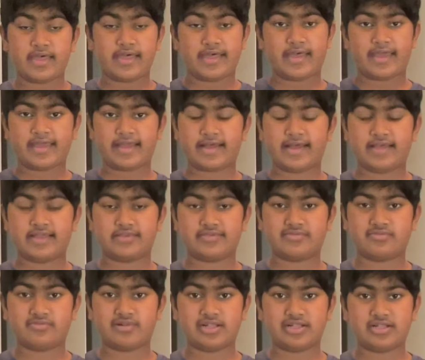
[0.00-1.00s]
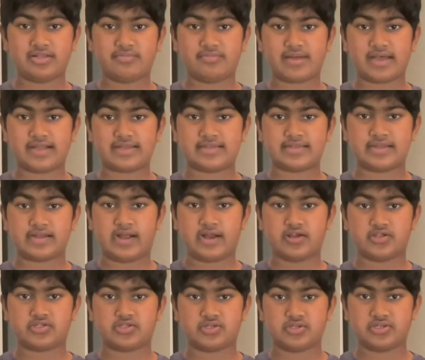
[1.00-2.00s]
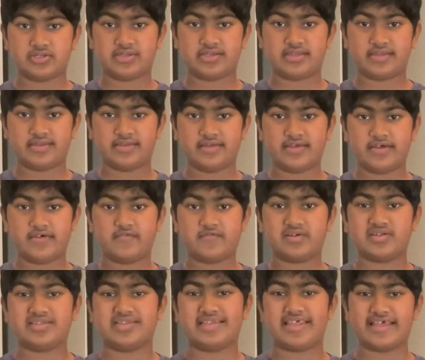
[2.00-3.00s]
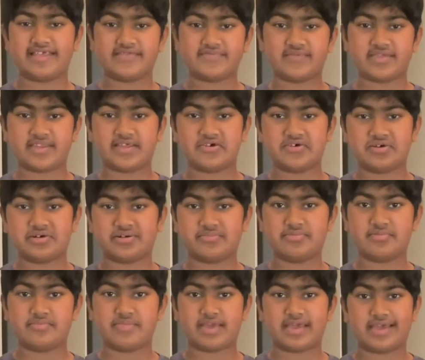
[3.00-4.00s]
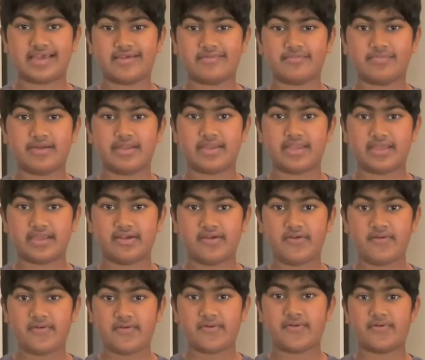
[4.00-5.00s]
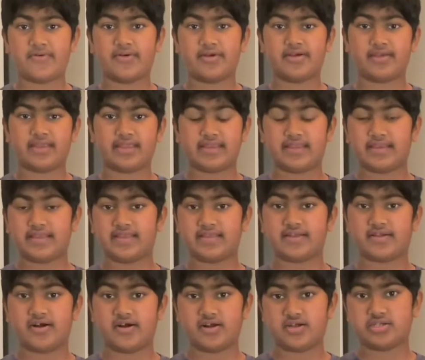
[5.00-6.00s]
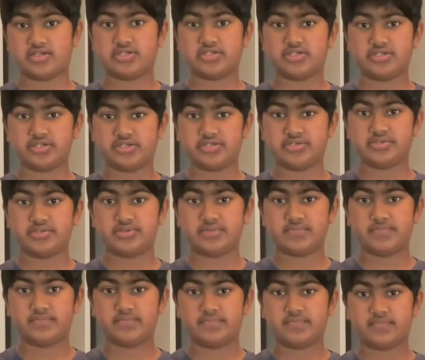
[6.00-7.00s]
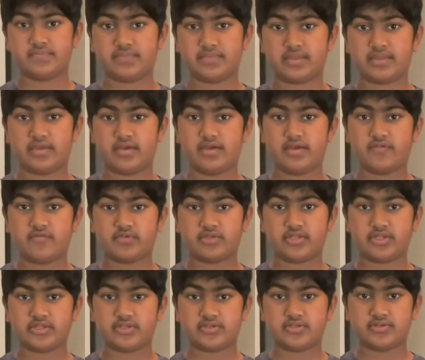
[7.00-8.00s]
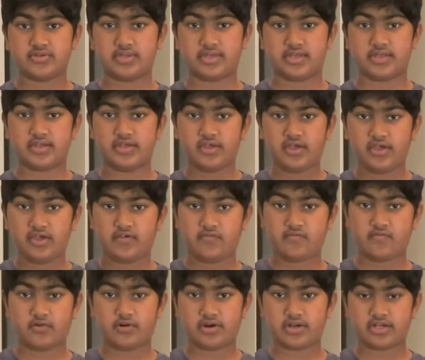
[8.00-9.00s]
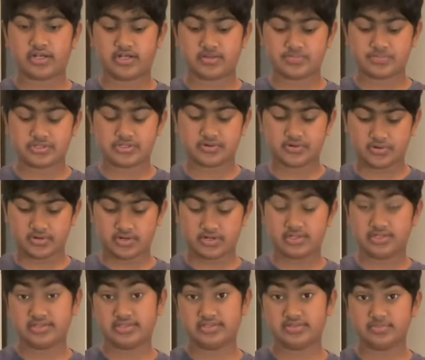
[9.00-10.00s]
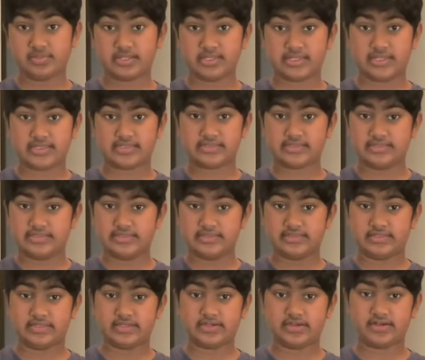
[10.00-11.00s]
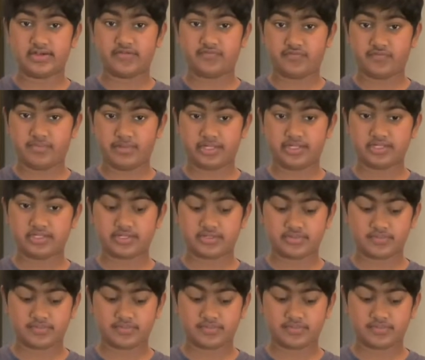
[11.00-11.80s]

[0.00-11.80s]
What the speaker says: Hey guys, welcome back to Karan's Cuisine. For today's video, I'll be making paneer or Indian cottage cheese. For this, you need 4 cups or a little bit less than a liter of milk,